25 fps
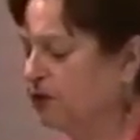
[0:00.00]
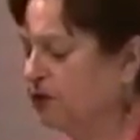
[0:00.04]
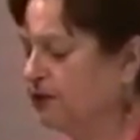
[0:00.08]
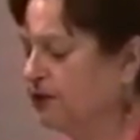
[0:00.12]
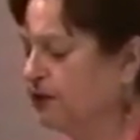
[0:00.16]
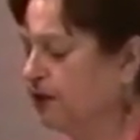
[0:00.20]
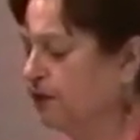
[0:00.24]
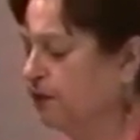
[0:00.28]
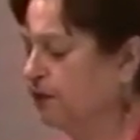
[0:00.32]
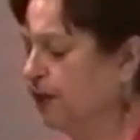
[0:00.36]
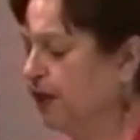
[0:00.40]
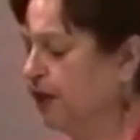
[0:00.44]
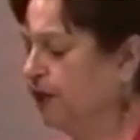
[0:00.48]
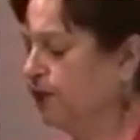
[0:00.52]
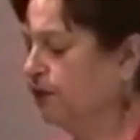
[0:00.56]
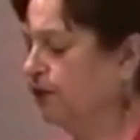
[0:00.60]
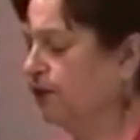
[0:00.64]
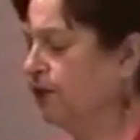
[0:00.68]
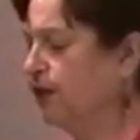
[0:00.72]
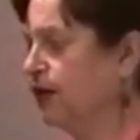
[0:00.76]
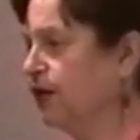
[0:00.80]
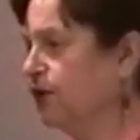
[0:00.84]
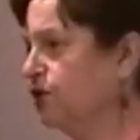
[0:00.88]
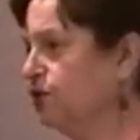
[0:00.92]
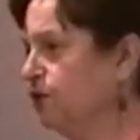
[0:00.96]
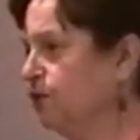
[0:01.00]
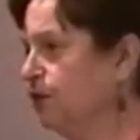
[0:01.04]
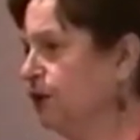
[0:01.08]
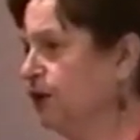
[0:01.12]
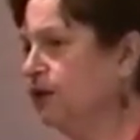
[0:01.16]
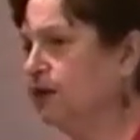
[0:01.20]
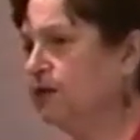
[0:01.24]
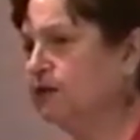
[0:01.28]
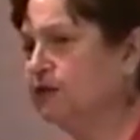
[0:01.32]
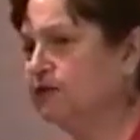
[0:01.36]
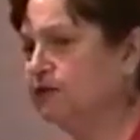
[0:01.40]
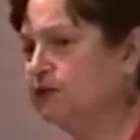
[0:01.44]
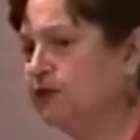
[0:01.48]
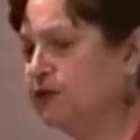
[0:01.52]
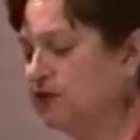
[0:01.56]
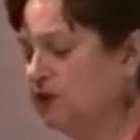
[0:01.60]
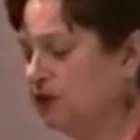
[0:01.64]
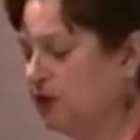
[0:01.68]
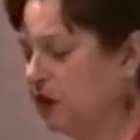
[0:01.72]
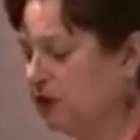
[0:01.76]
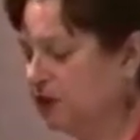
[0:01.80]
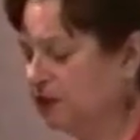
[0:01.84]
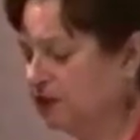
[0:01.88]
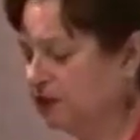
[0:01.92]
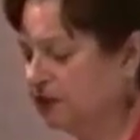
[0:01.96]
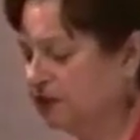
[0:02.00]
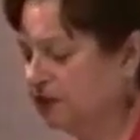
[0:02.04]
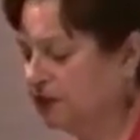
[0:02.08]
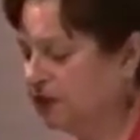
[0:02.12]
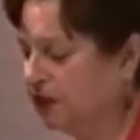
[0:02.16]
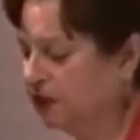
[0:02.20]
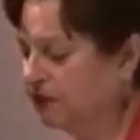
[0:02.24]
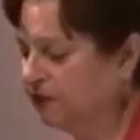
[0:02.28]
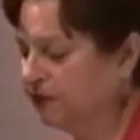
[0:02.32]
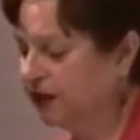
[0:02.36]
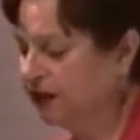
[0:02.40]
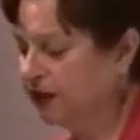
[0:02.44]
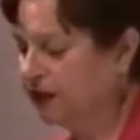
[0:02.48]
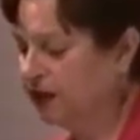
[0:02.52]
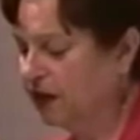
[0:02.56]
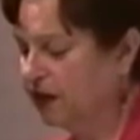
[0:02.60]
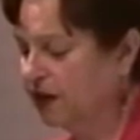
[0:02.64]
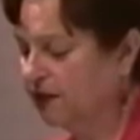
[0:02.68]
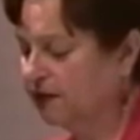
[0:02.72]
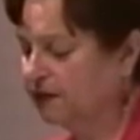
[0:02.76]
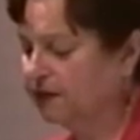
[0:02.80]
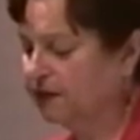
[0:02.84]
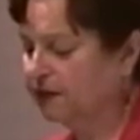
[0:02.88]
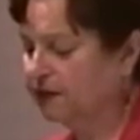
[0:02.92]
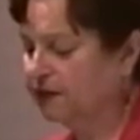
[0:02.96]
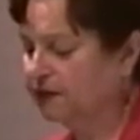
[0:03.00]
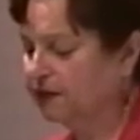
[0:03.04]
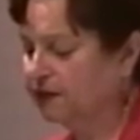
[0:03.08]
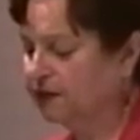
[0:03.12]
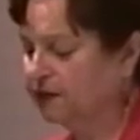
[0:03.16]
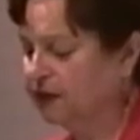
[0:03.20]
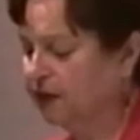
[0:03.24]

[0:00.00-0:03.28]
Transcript: cell manufacture because of its salt and sulfate content.